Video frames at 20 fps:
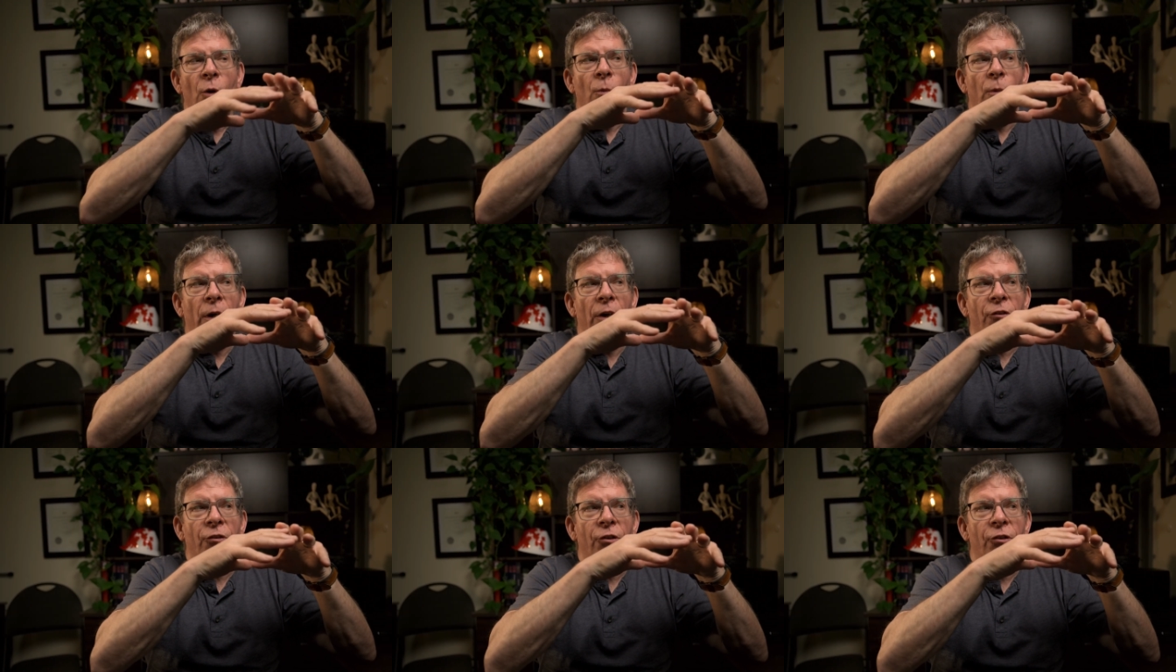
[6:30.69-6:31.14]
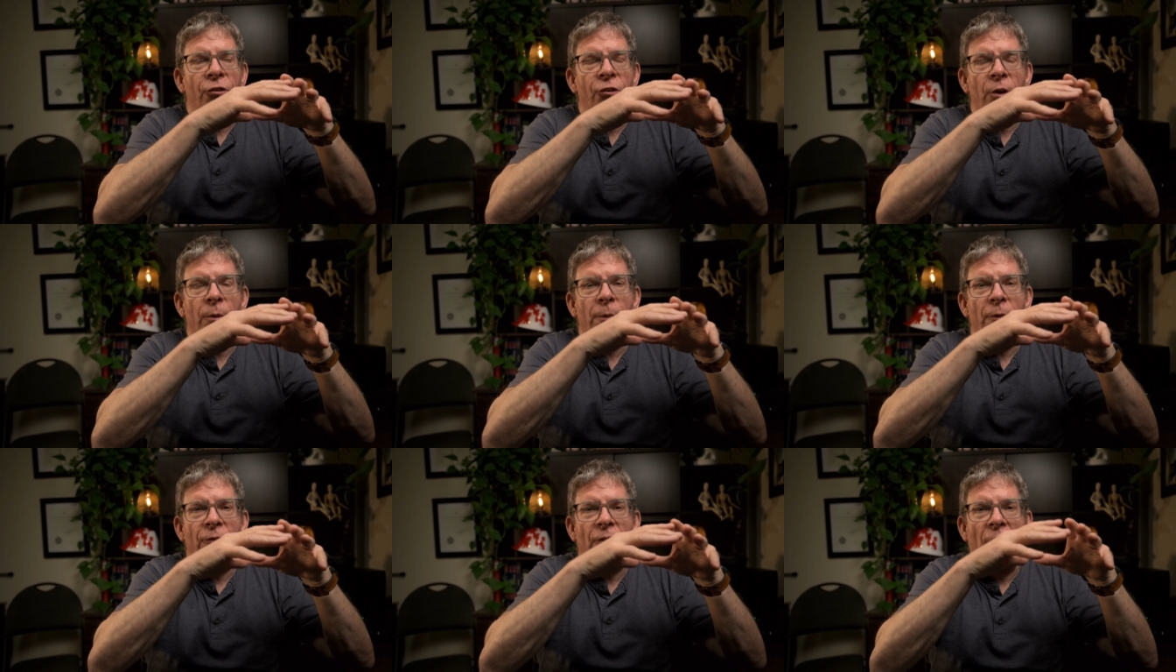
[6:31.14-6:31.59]
whereas the
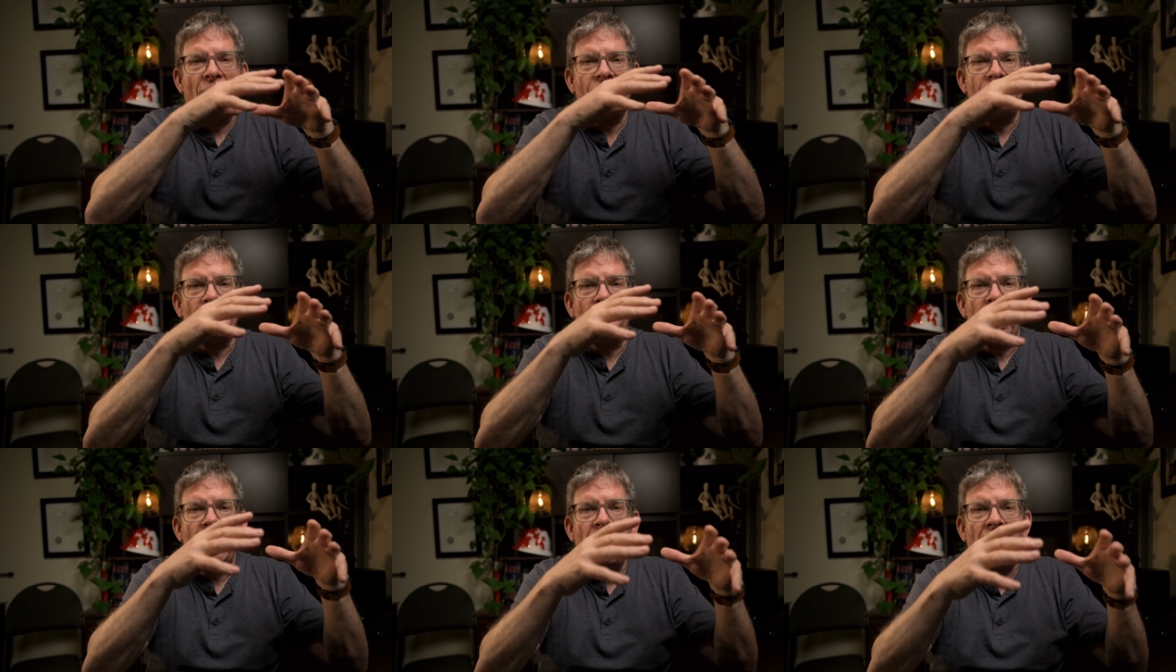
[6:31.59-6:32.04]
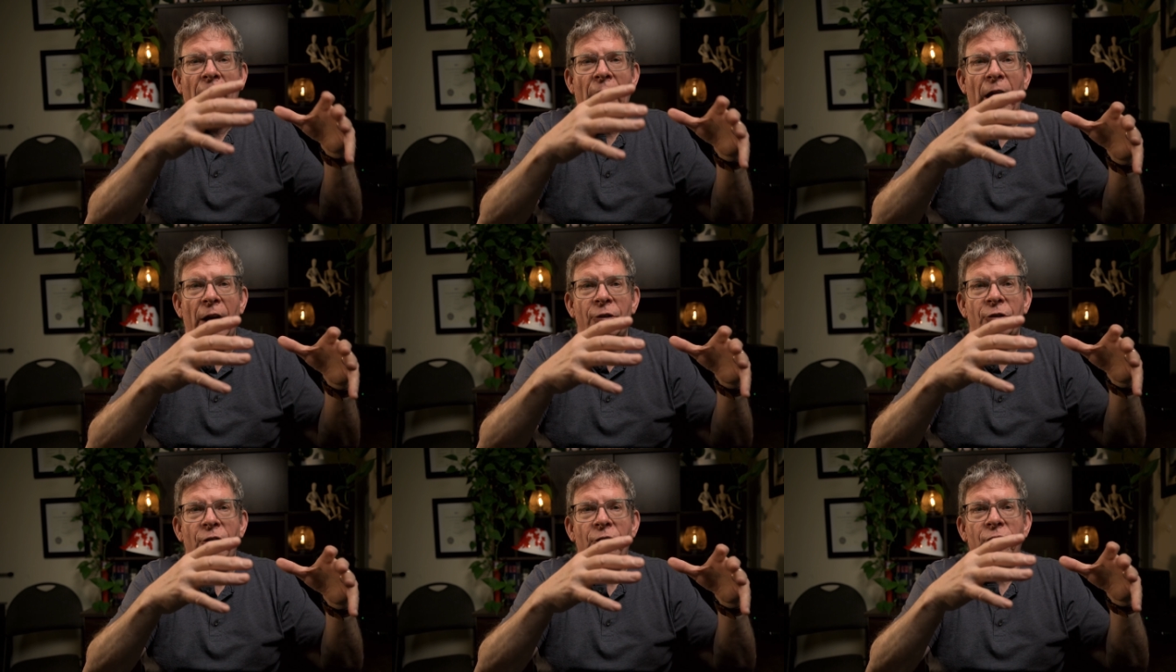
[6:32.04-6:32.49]
supervisor
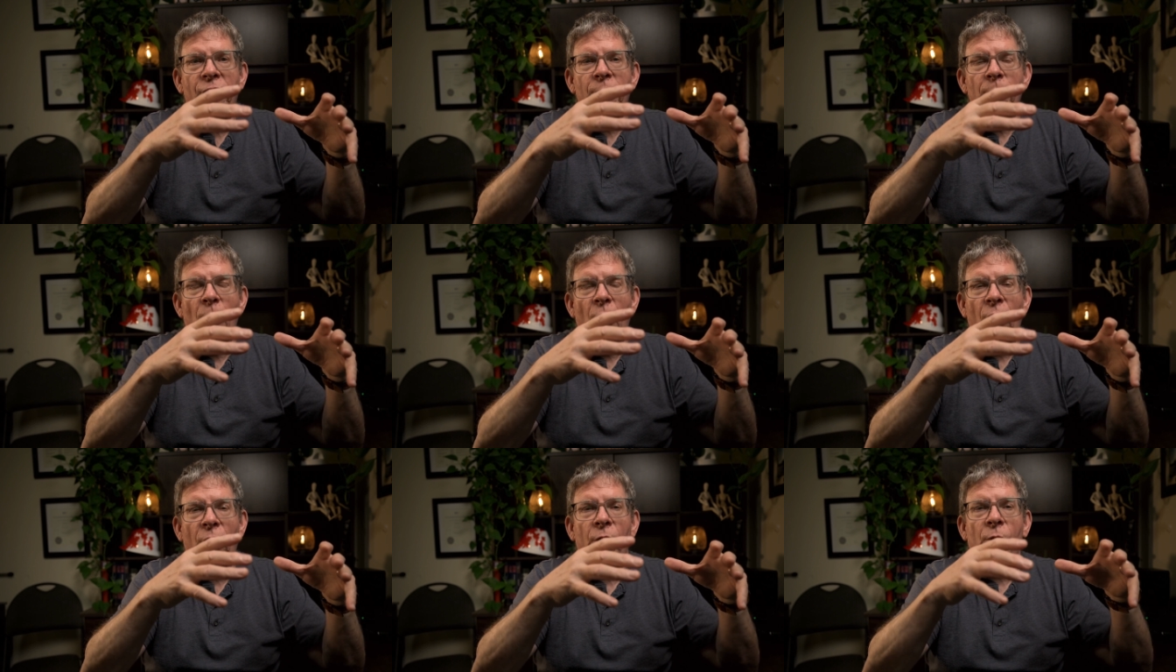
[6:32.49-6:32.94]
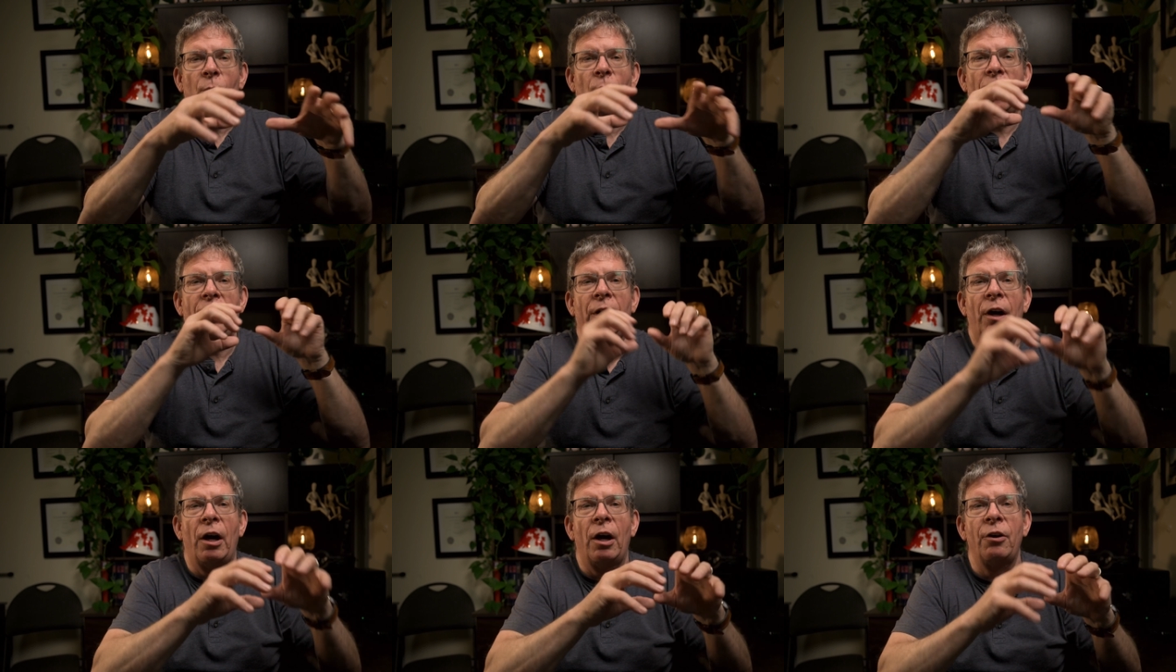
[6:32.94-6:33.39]
has a smaller
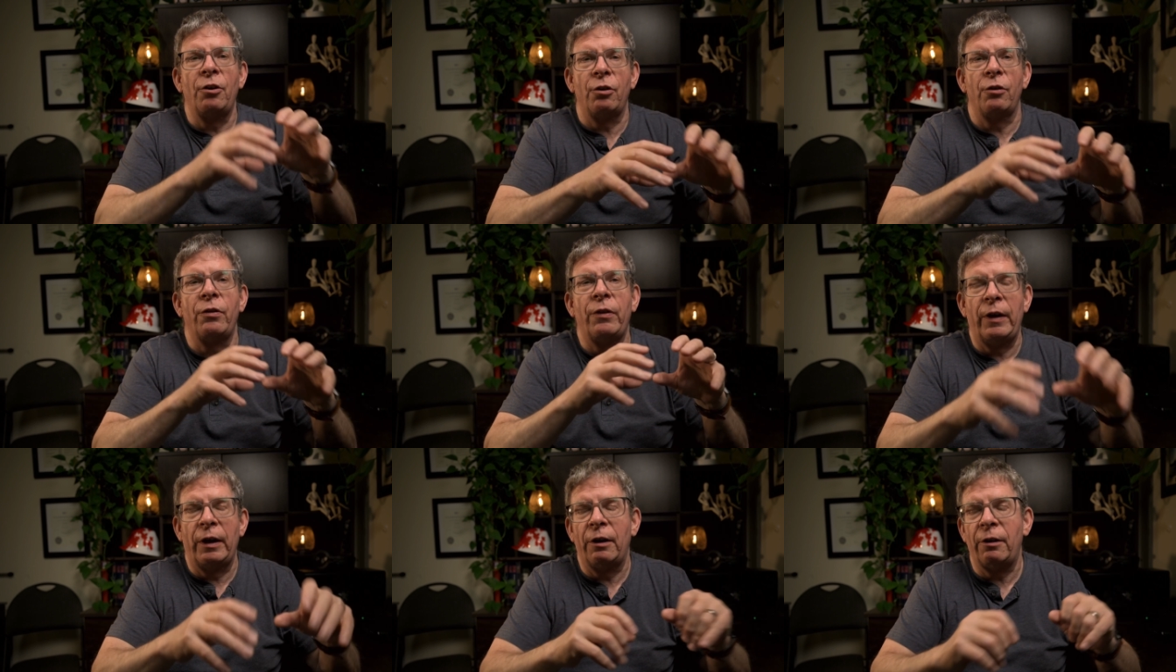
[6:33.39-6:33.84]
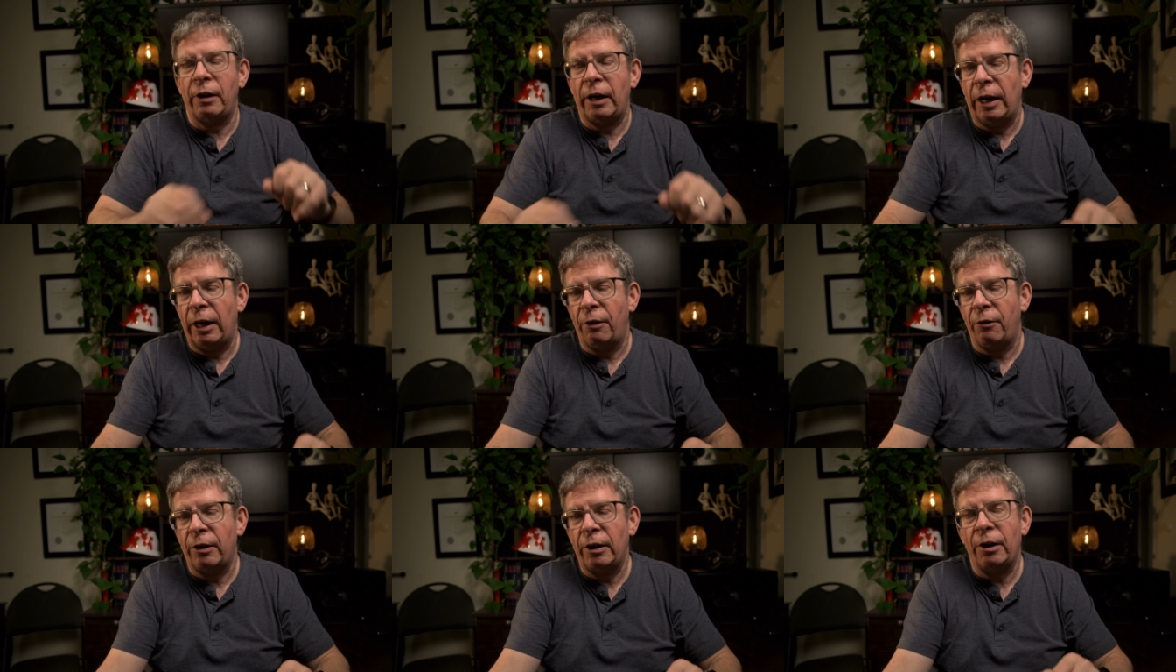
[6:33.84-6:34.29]
one under their
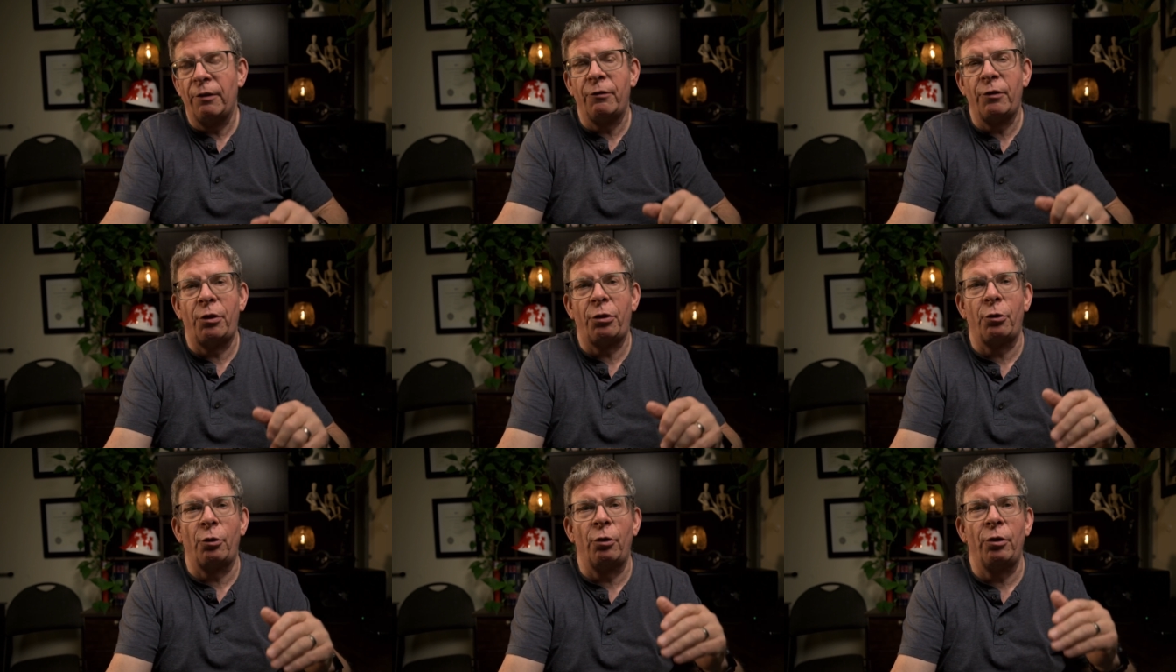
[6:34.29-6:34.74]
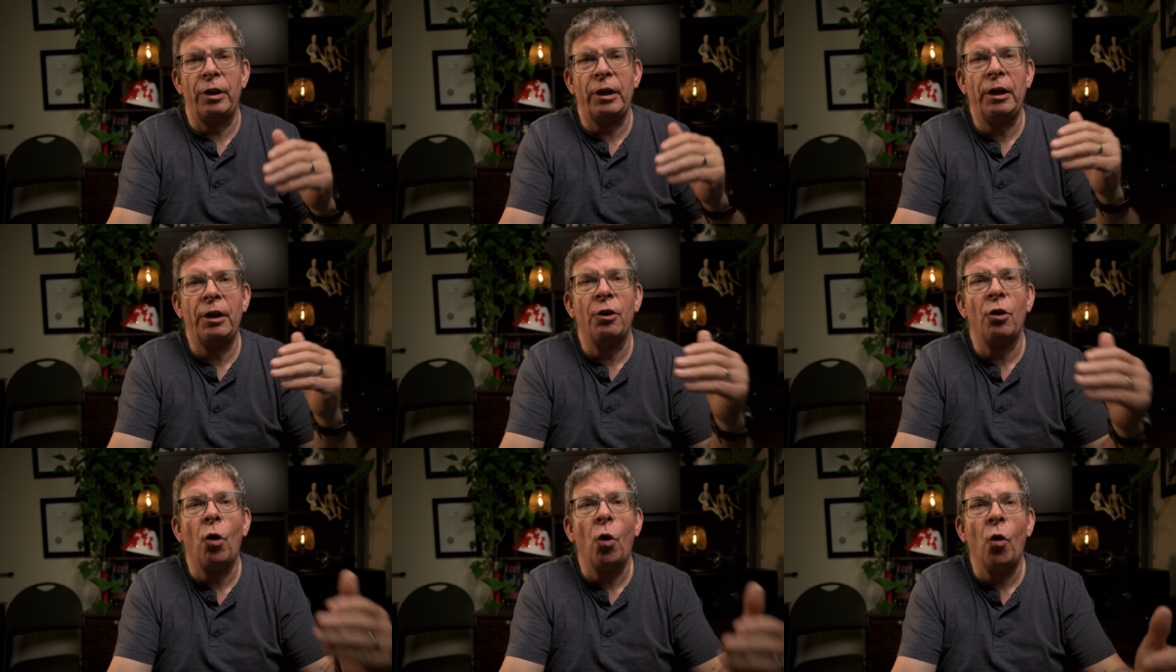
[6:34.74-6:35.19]
area of
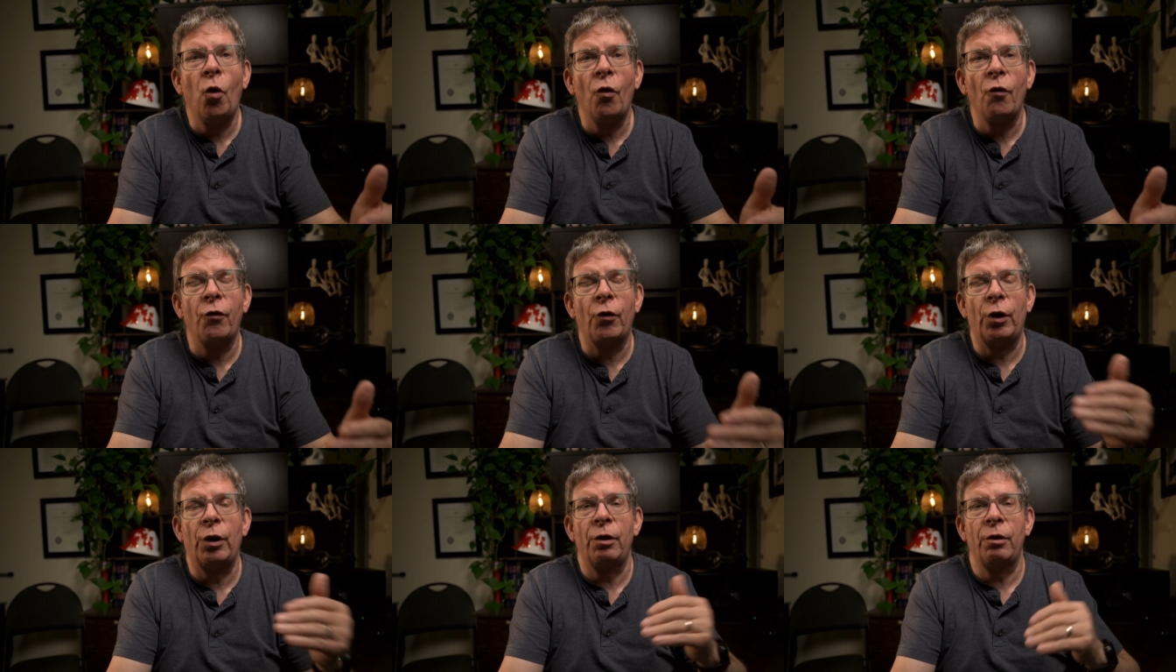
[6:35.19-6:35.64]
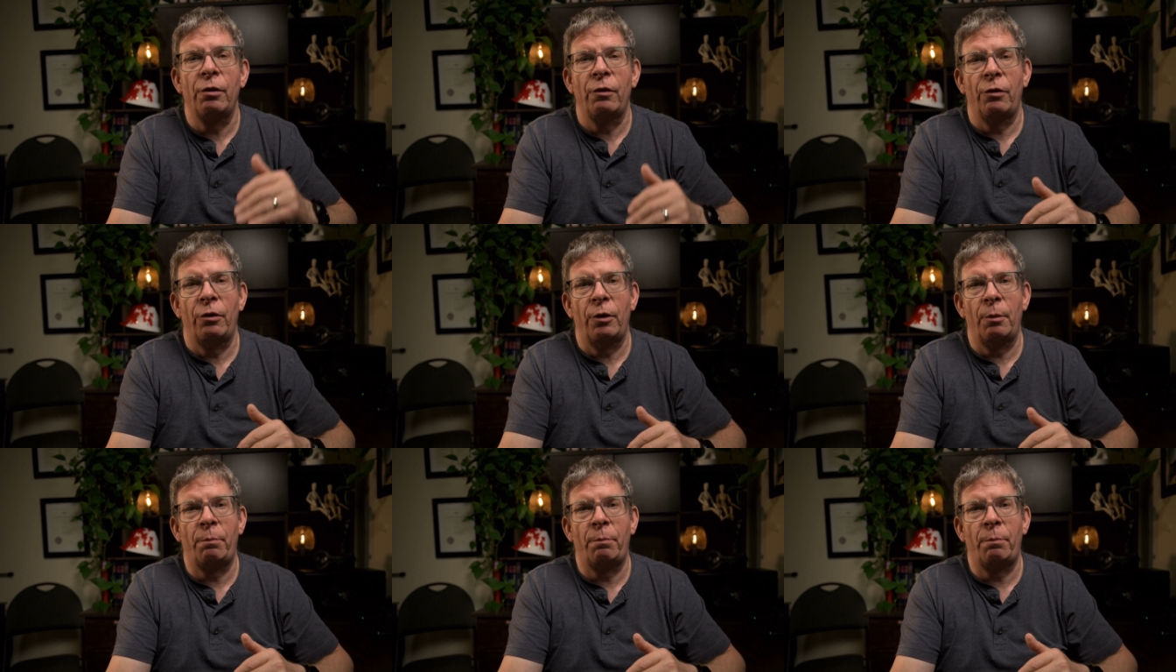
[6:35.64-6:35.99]
authority and over